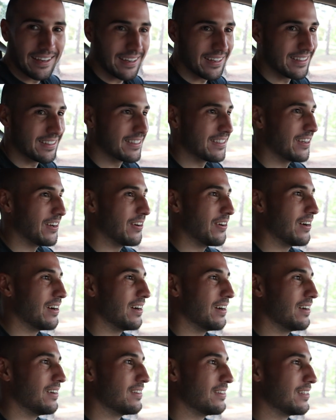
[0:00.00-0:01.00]
And
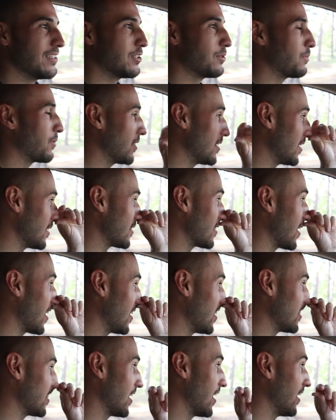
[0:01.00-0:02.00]
so, it's pretty
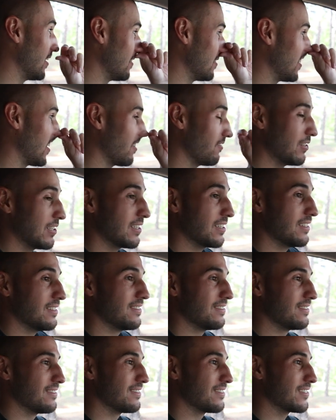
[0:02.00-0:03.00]
exciting that we
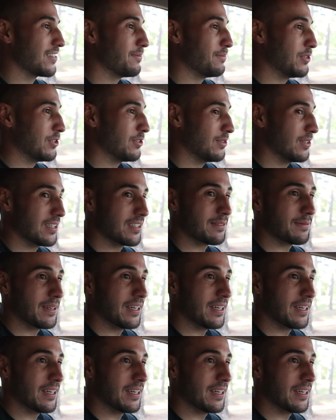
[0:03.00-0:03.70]
can come do this,